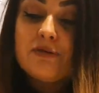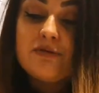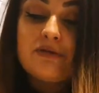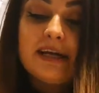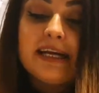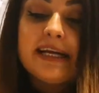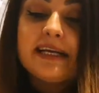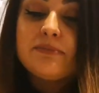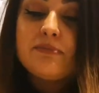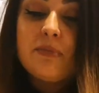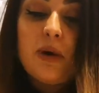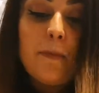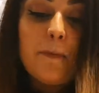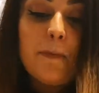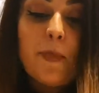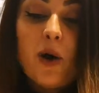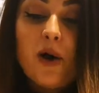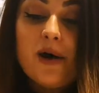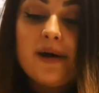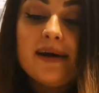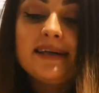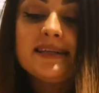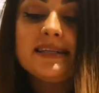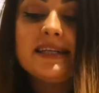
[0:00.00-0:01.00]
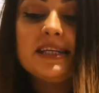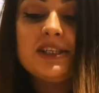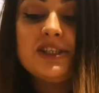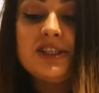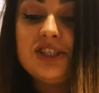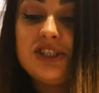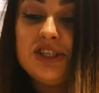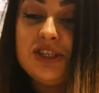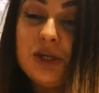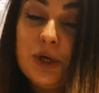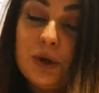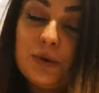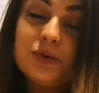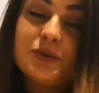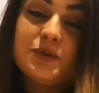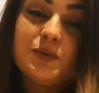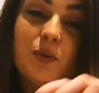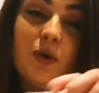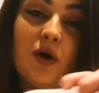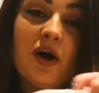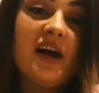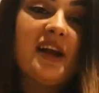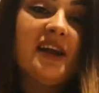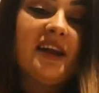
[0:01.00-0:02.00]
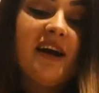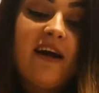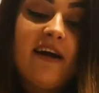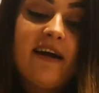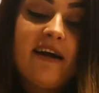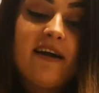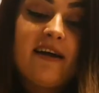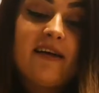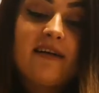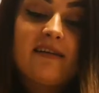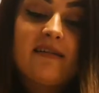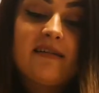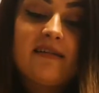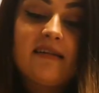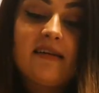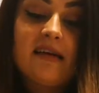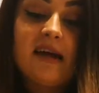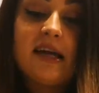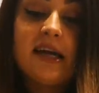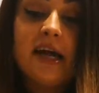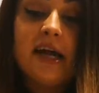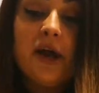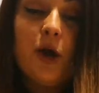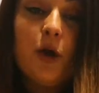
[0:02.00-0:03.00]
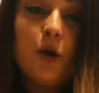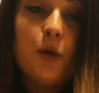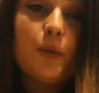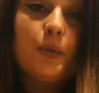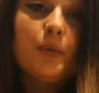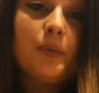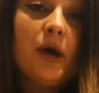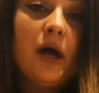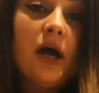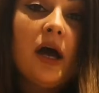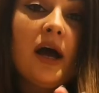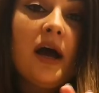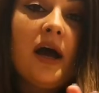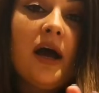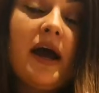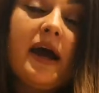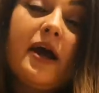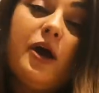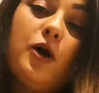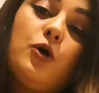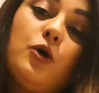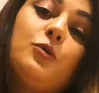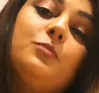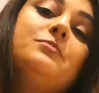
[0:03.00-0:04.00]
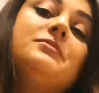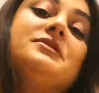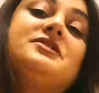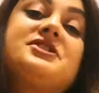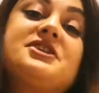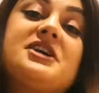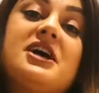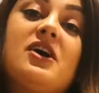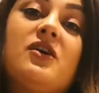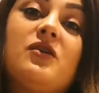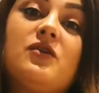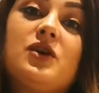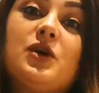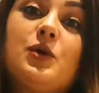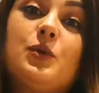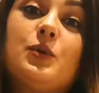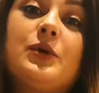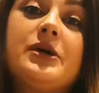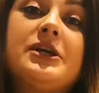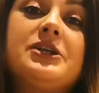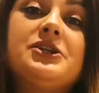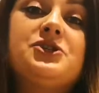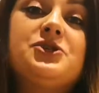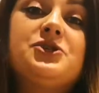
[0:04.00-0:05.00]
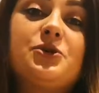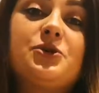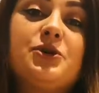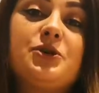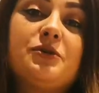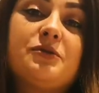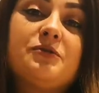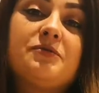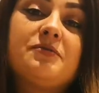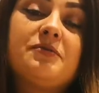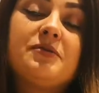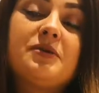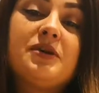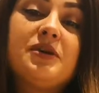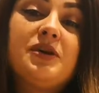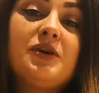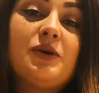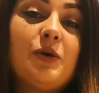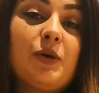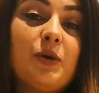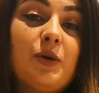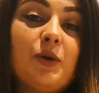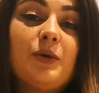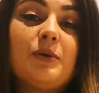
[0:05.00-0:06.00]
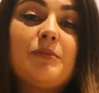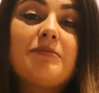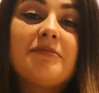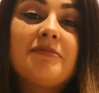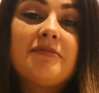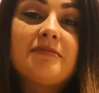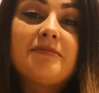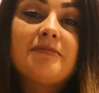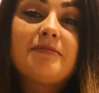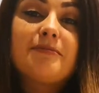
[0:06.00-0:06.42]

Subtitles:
read my mind, and she knows what I like. And I hope Michelle, you'll enjoy your